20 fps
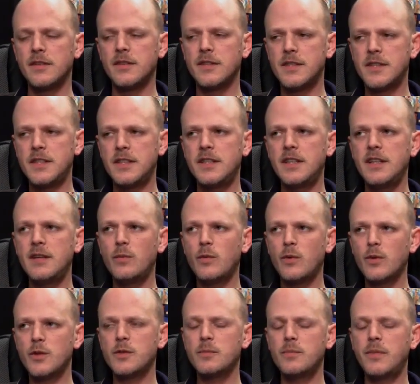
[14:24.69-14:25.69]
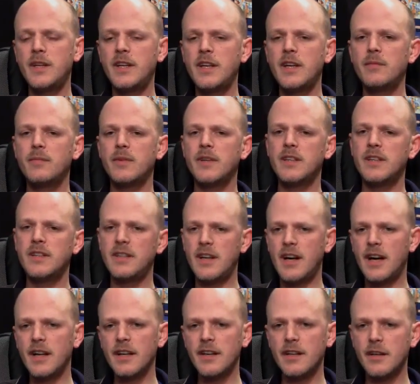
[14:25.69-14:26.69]
CD was spinning, but in the
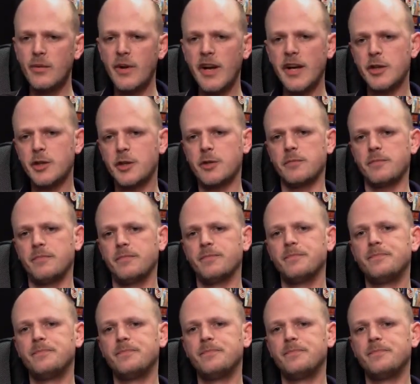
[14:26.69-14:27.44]
other direction,